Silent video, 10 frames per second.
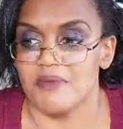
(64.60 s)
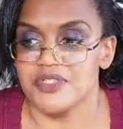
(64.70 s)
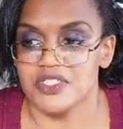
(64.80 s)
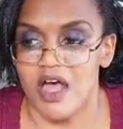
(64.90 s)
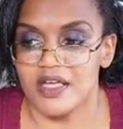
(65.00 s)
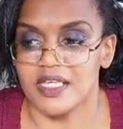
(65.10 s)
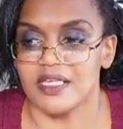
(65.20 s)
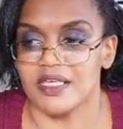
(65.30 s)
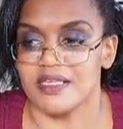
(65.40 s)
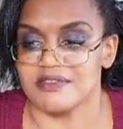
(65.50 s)

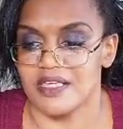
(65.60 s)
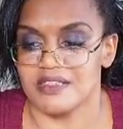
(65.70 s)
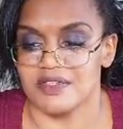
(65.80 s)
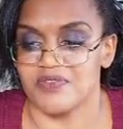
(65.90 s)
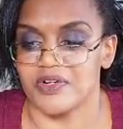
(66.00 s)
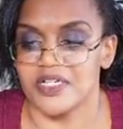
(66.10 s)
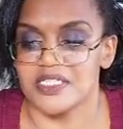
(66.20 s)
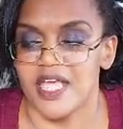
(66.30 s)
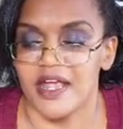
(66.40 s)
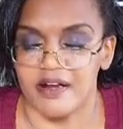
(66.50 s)
Stalking is a very
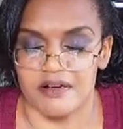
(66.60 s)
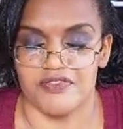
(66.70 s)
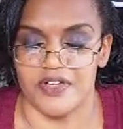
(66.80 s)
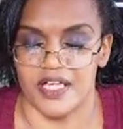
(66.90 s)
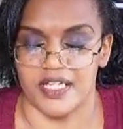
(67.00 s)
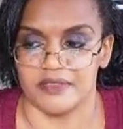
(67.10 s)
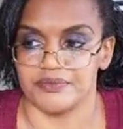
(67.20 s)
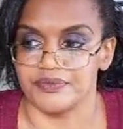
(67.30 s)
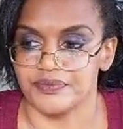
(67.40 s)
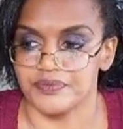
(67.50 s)
terrifying
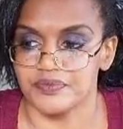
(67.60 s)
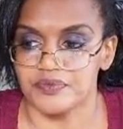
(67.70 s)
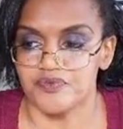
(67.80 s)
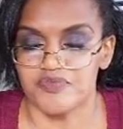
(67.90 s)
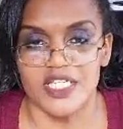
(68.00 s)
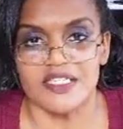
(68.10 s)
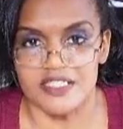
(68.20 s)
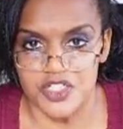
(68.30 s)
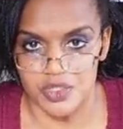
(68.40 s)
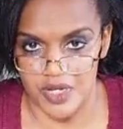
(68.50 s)

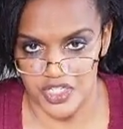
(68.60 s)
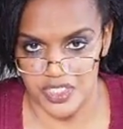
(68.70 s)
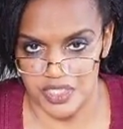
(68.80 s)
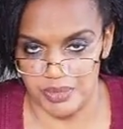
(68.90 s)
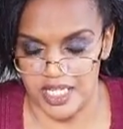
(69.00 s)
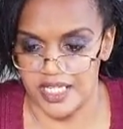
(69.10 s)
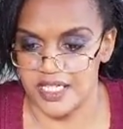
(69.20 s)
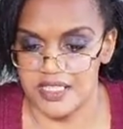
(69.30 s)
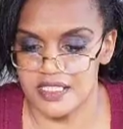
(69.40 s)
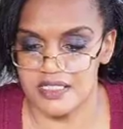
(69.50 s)
situation to be in.
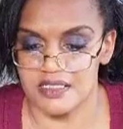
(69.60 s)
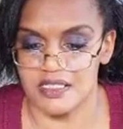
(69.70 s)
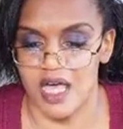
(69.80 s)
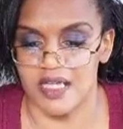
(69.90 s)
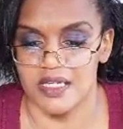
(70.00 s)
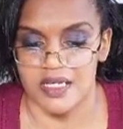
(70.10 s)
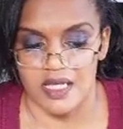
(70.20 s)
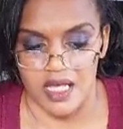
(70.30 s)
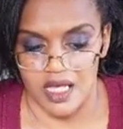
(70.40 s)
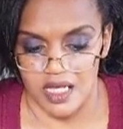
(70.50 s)
This is not
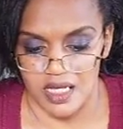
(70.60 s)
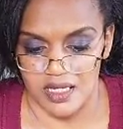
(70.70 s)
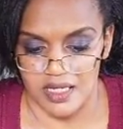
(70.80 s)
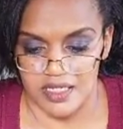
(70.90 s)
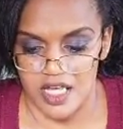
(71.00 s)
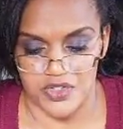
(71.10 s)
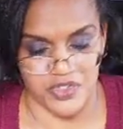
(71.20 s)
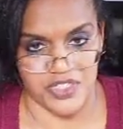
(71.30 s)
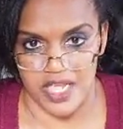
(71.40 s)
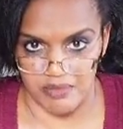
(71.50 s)
an
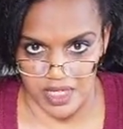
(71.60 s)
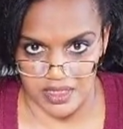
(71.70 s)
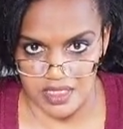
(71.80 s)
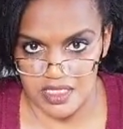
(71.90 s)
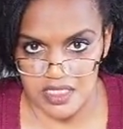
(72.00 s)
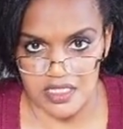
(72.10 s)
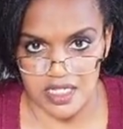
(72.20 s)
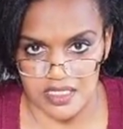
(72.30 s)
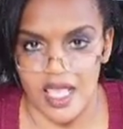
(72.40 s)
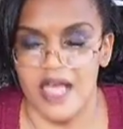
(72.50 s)
understatement. This is
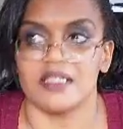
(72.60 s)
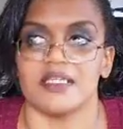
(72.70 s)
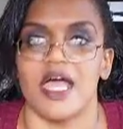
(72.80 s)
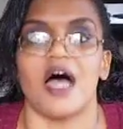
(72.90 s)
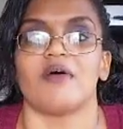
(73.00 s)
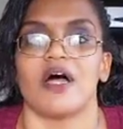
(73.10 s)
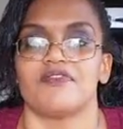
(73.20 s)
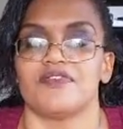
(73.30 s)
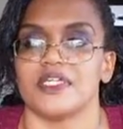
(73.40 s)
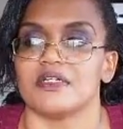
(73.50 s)
exactly how I
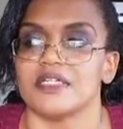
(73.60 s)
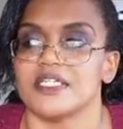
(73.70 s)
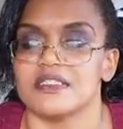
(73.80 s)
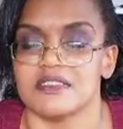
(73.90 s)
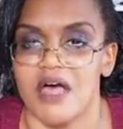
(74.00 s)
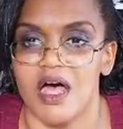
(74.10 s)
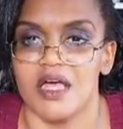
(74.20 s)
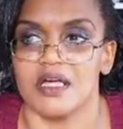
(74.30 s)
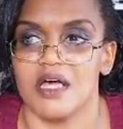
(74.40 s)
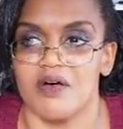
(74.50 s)
feel. It is not
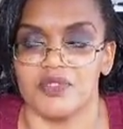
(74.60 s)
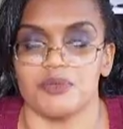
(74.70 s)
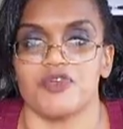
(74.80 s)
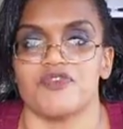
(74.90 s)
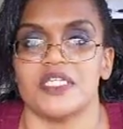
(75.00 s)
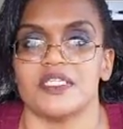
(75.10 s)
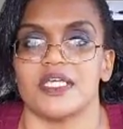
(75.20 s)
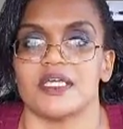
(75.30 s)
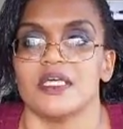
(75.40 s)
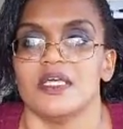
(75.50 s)
a comfortable
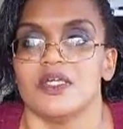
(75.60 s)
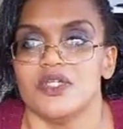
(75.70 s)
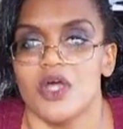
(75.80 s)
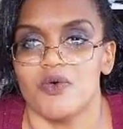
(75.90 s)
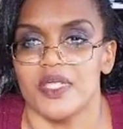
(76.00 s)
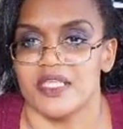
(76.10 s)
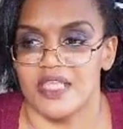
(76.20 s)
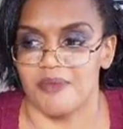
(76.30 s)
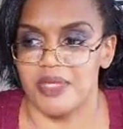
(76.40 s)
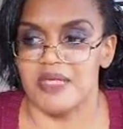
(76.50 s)
feeling knowing
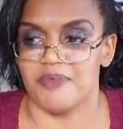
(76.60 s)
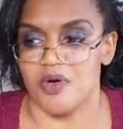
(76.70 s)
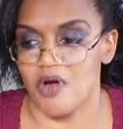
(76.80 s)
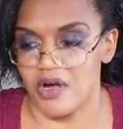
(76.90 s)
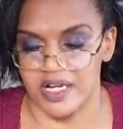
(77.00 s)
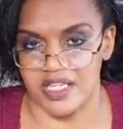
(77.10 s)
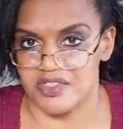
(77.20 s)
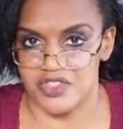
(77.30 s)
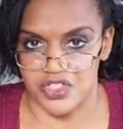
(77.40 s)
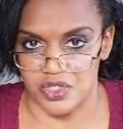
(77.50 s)
that people are
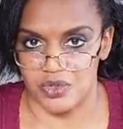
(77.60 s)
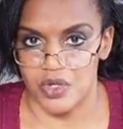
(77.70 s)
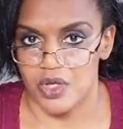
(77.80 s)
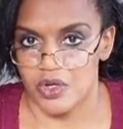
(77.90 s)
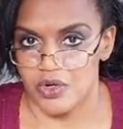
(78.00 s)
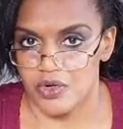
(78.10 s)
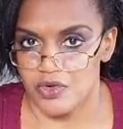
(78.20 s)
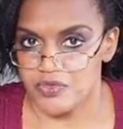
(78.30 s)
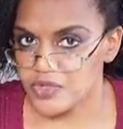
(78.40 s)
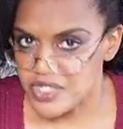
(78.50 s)
against you
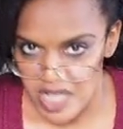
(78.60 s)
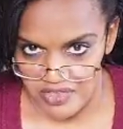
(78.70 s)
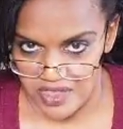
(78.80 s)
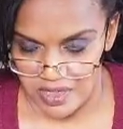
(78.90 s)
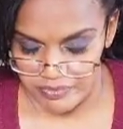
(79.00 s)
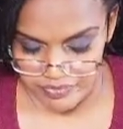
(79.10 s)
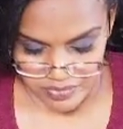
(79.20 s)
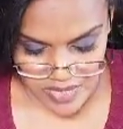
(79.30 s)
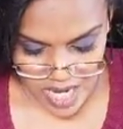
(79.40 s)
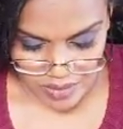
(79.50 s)
for nothing.
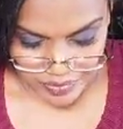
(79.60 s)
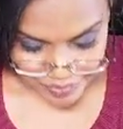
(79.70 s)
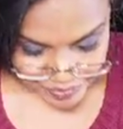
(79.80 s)
Now,